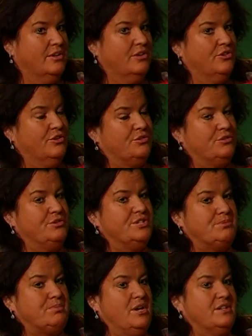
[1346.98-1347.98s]
So through
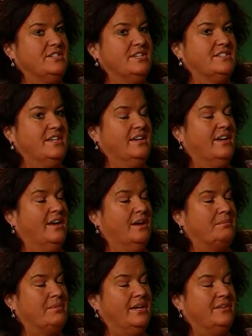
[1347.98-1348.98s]
this processing,
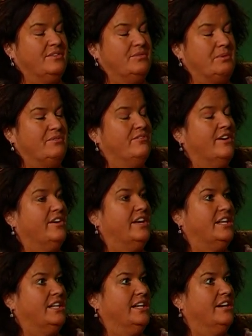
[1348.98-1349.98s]
it's been very
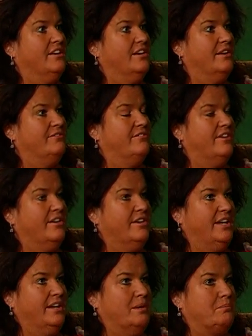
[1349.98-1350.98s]
clear and
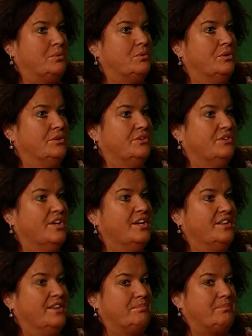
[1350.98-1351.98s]
very important
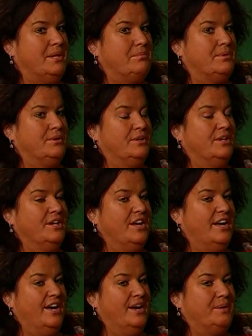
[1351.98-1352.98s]
that people
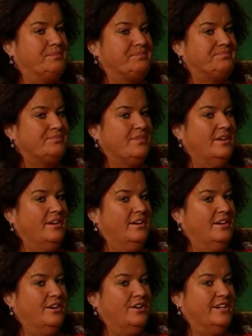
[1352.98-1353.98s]

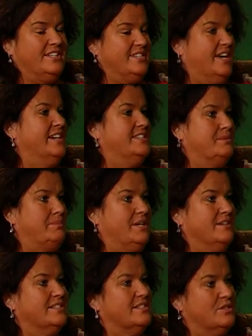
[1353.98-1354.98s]
are excited
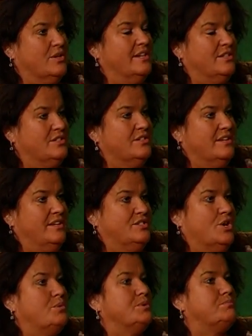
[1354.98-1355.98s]
because it's
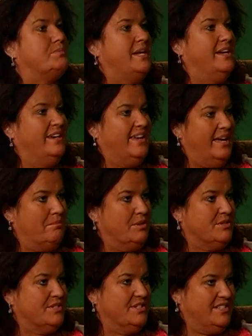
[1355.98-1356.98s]
always been a
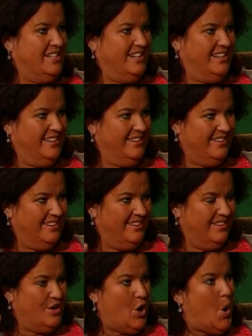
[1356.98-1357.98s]
Muscatine
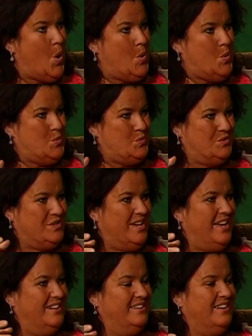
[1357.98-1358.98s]
owned
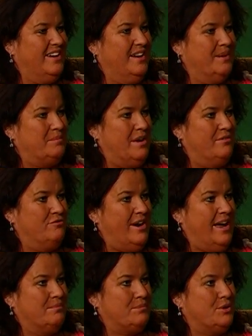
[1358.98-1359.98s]
and
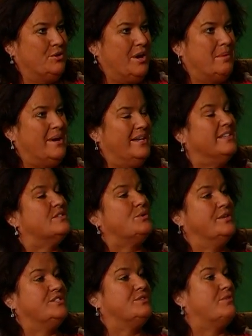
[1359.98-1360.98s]
ran program, and it's
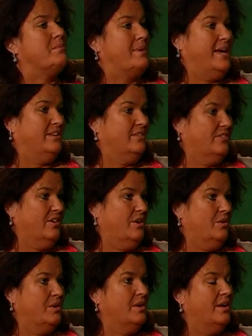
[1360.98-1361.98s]
going to remain so.